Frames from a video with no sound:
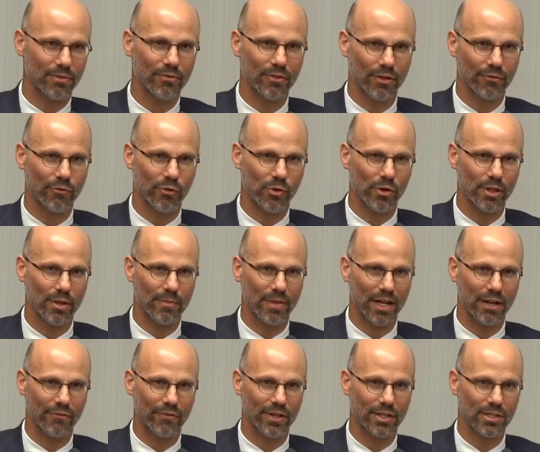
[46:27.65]
for the
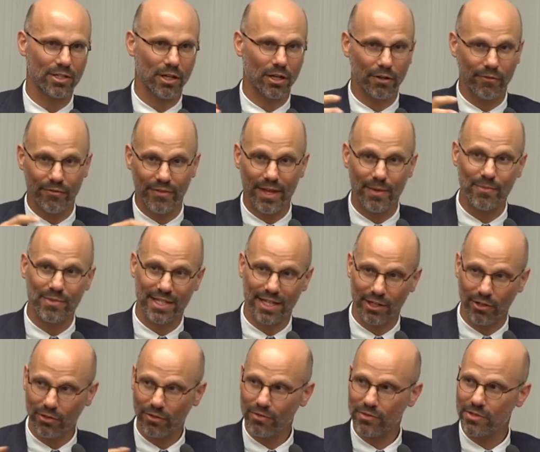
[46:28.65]
benefits of
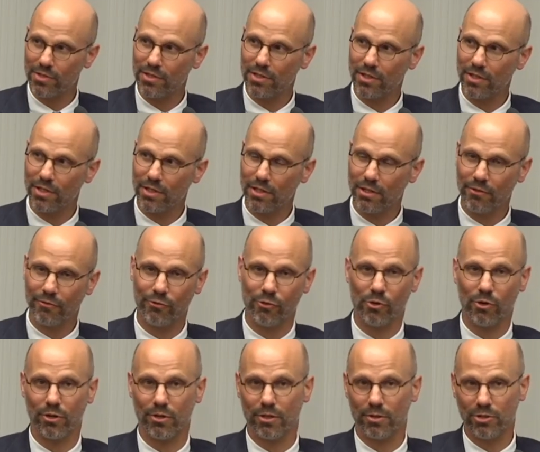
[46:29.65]
themselves
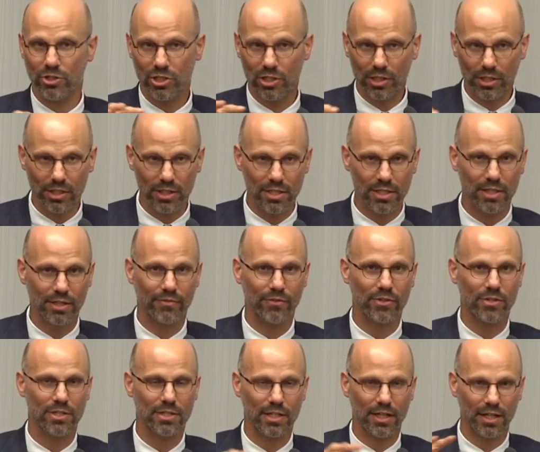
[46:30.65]
for Chilean civil
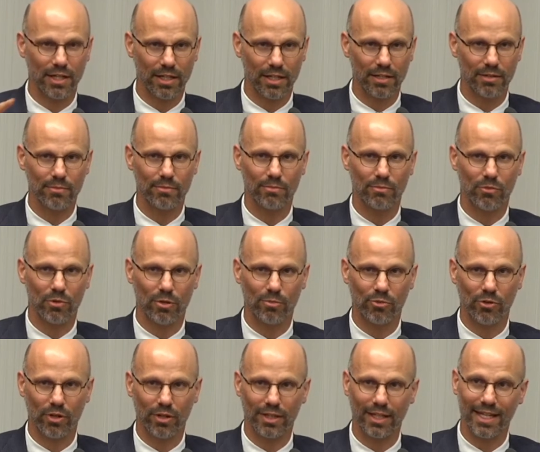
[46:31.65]
society more
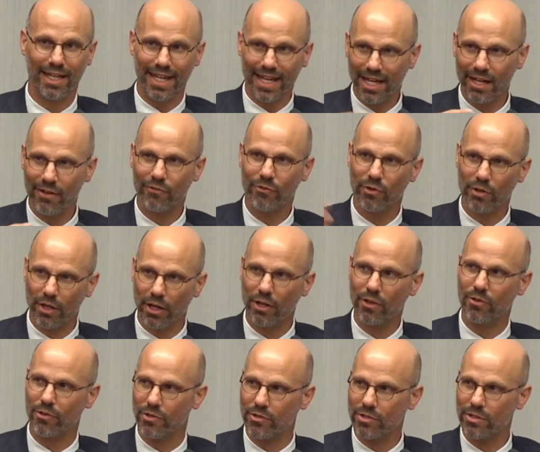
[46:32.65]
broadly and for
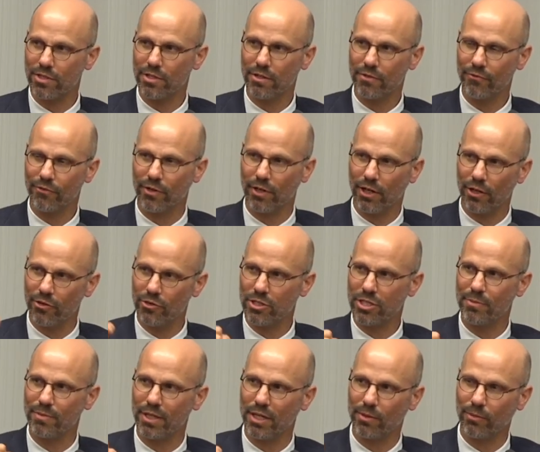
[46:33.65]
others, for others
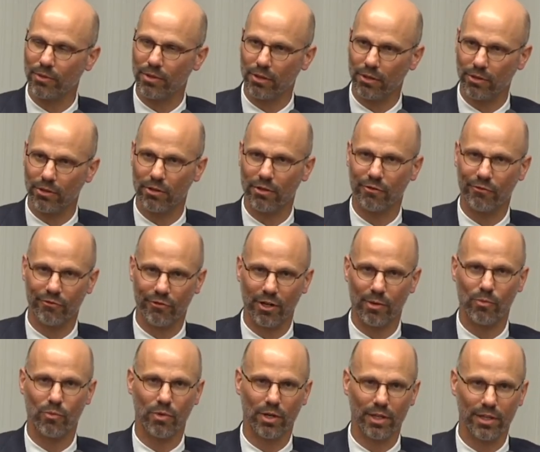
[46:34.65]
to be able to learn
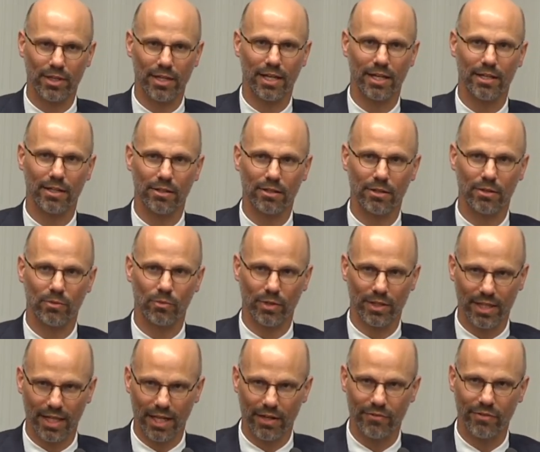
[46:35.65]
from what they, what
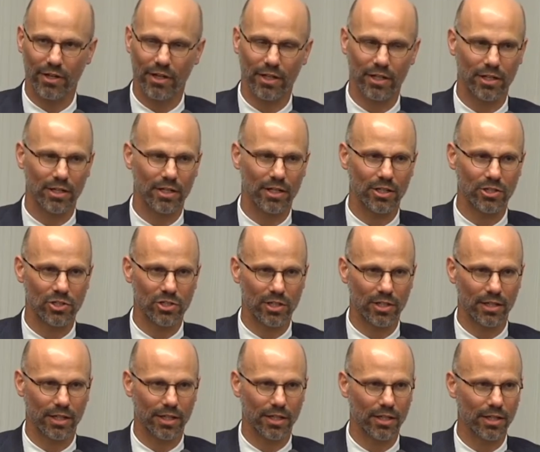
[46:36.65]
they have done in, in
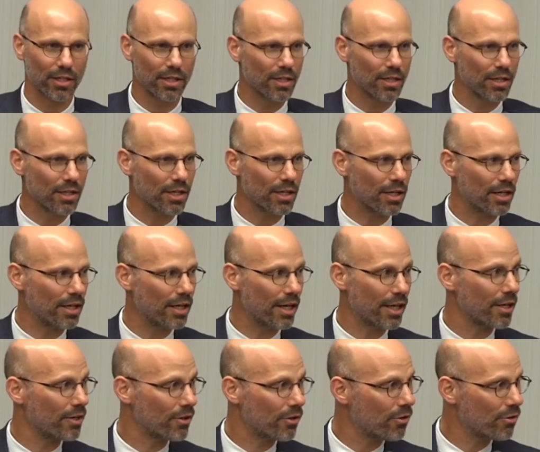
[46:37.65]
Chile uh, on
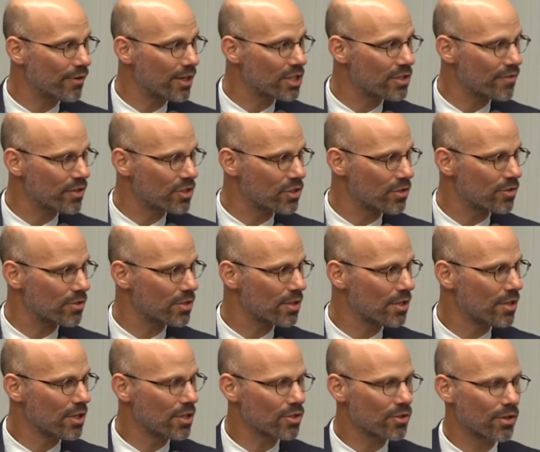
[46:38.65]
a whole range of issues.
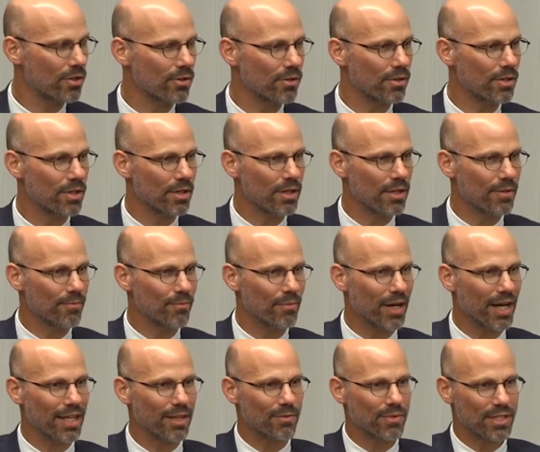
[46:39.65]
So
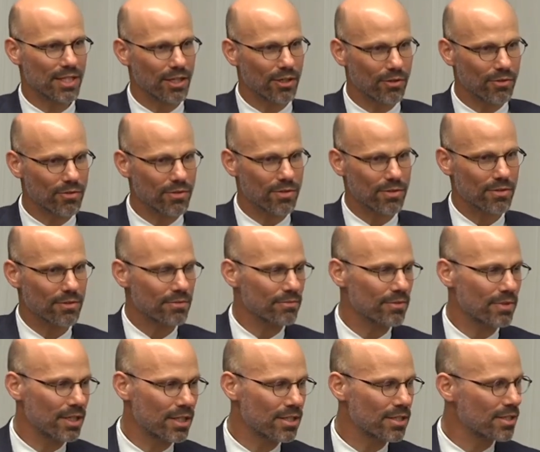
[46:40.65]
by themselves,
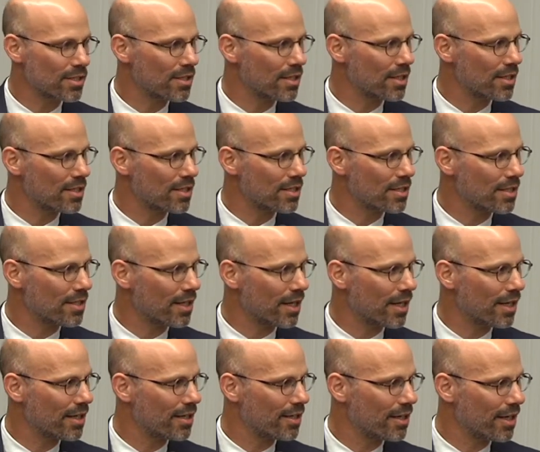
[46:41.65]
it's, it's
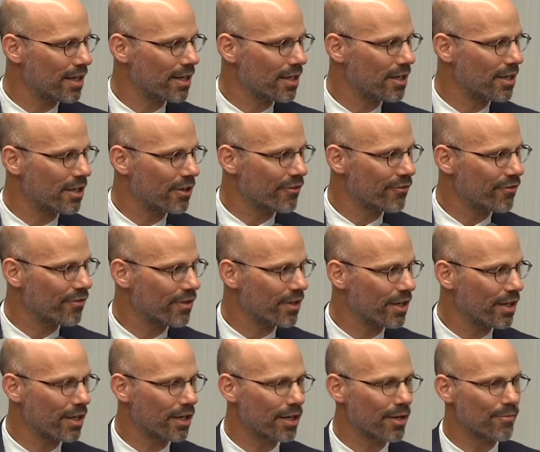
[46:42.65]
not, not enough.
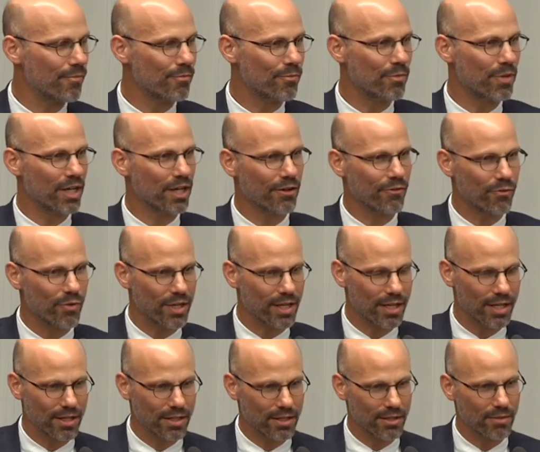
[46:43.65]
Um, but if we
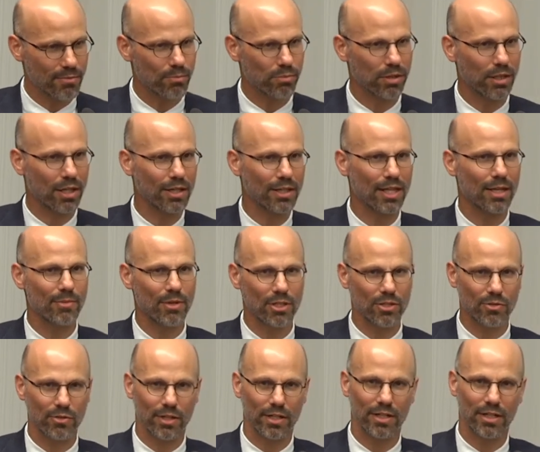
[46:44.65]
can plug them
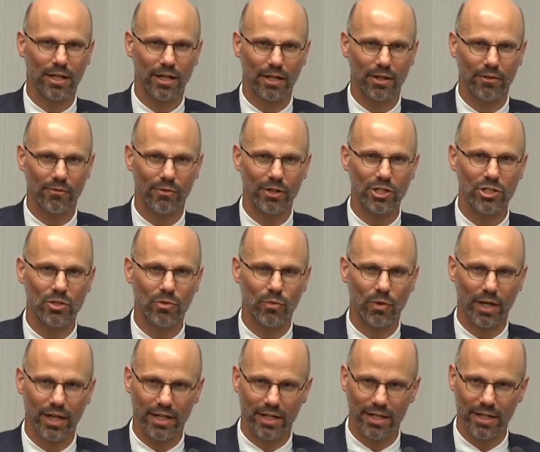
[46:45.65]
into a, a
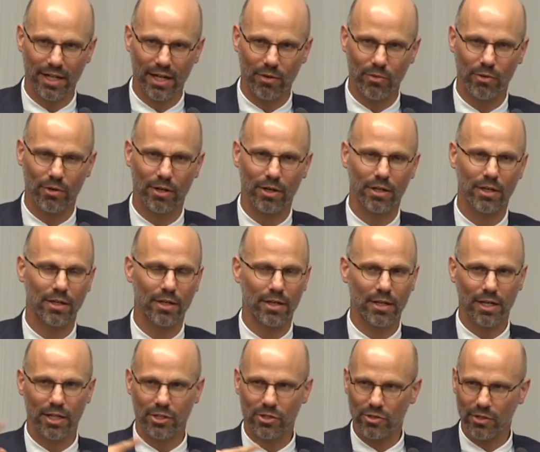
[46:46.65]
region-wide network
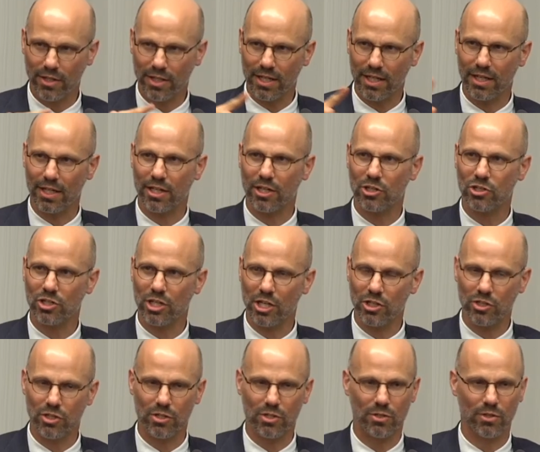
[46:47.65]
and start getting
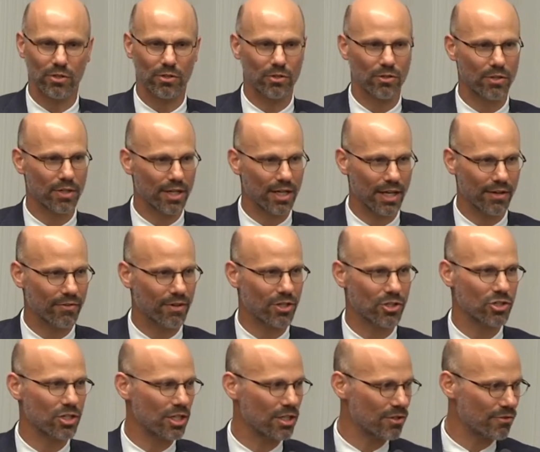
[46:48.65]
exchanges, you, you, can have an
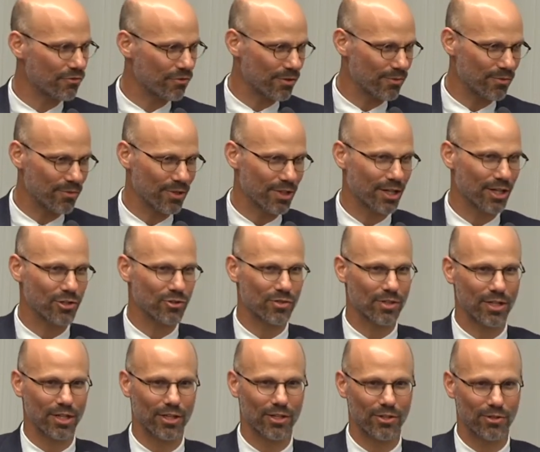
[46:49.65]
exchange from the country
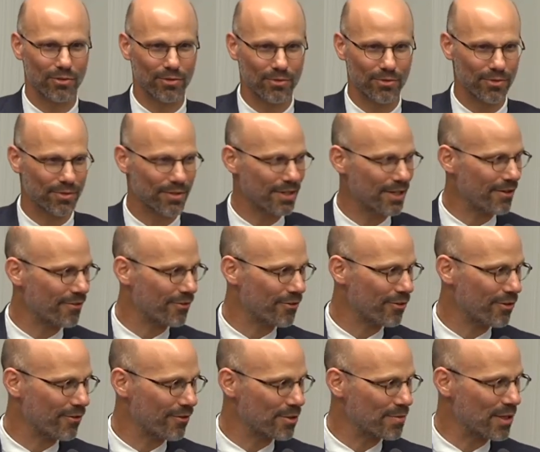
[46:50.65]
that you have
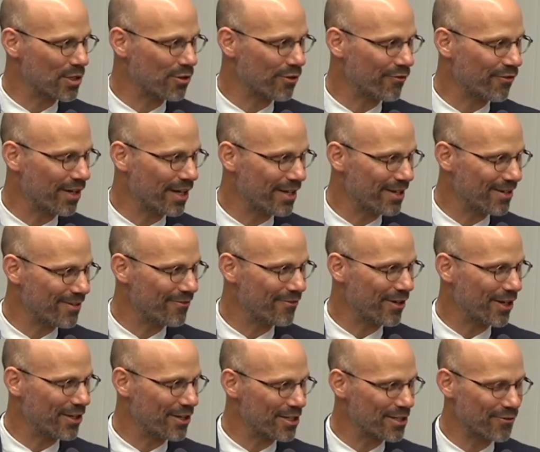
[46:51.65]
no, oh, a special no. fond,
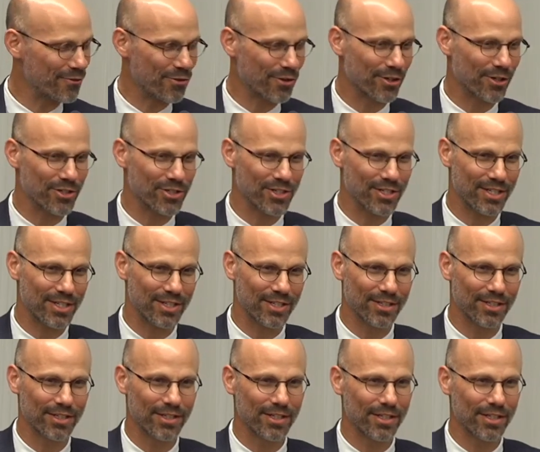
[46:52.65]
fondness for, Argentina,